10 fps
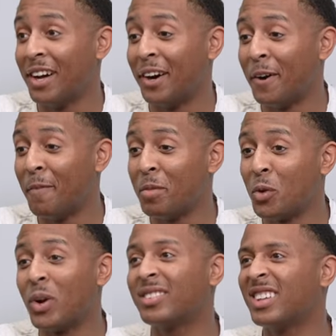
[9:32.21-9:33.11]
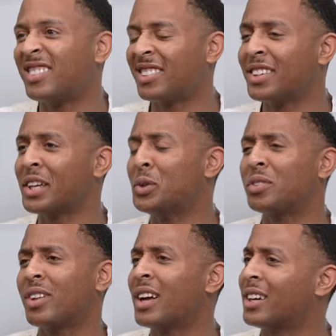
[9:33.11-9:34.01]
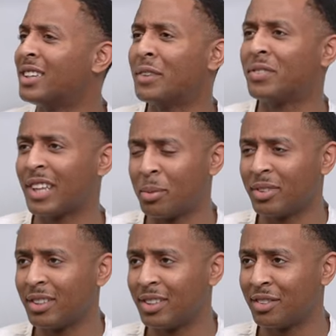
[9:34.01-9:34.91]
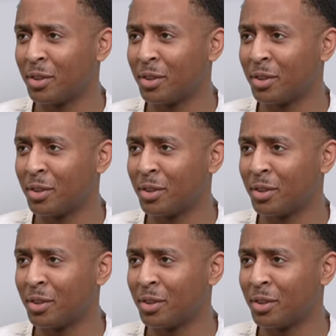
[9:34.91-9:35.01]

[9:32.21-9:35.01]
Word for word: And when I say sick, it was like a different type of sickness.